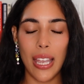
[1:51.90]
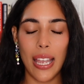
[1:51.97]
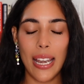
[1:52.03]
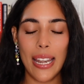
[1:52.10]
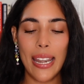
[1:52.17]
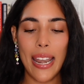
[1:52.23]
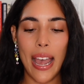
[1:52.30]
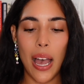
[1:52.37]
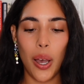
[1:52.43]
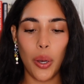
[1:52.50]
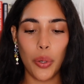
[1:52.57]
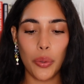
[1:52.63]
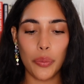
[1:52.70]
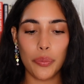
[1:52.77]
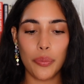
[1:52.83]

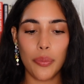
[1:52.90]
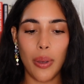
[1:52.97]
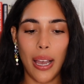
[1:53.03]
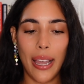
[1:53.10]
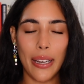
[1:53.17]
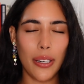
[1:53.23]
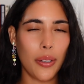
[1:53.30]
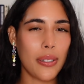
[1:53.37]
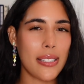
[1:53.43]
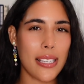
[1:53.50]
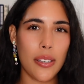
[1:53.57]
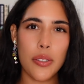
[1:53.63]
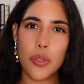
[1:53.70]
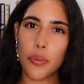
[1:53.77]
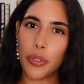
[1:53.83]
Now, I know it
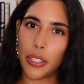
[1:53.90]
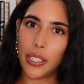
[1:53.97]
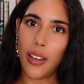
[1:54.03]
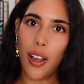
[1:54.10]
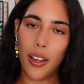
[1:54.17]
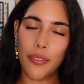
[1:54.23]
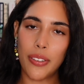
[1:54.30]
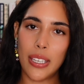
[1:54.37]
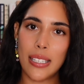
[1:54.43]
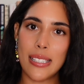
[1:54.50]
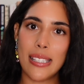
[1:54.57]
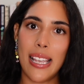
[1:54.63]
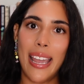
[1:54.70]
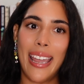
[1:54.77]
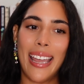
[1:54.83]
sounds really
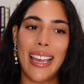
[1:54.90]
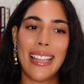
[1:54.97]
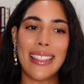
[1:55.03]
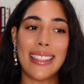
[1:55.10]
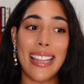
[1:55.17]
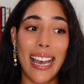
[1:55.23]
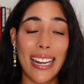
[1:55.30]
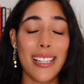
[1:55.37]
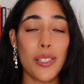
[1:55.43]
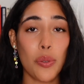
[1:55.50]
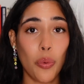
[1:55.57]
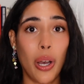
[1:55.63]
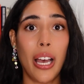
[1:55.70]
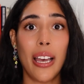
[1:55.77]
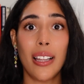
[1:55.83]
obvious, and that is
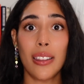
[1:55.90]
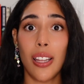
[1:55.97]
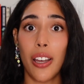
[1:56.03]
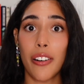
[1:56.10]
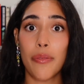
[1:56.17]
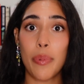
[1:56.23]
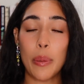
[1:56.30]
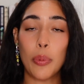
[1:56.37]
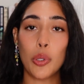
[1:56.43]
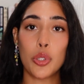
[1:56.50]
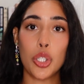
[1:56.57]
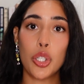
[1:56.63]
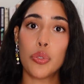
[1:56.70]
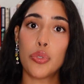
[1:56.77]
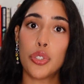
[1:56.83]
why a lot of people
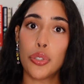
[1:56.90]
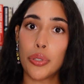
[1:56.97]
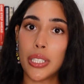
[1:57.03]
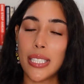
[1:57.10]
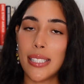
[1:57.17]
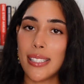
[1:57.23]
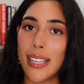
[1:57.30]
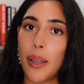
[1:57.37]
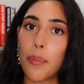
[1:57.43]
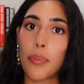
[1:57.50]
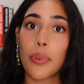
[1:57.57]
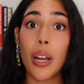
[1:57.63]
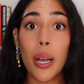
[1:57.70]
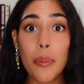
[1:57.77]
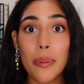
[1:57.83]
don't do this step
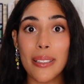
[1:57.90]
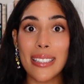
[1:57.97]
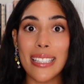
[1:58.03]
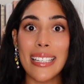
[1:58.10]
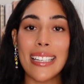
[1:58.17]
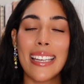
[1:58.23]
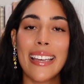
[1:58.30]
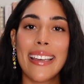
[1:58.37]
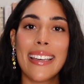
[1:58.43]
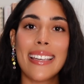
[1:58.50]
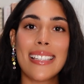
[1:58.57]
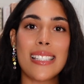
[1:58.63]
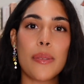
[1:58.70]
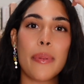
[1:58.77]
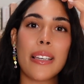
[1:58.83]
properly,
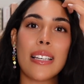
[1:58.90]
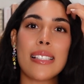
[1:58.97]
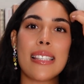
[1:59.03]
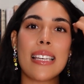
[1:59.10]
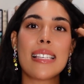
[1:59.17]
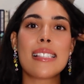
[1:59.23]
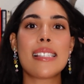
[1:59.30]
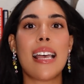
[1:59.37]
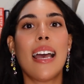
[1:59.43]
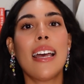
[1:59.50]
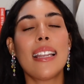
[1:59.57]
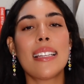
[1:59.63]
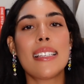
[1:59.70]
is because they set an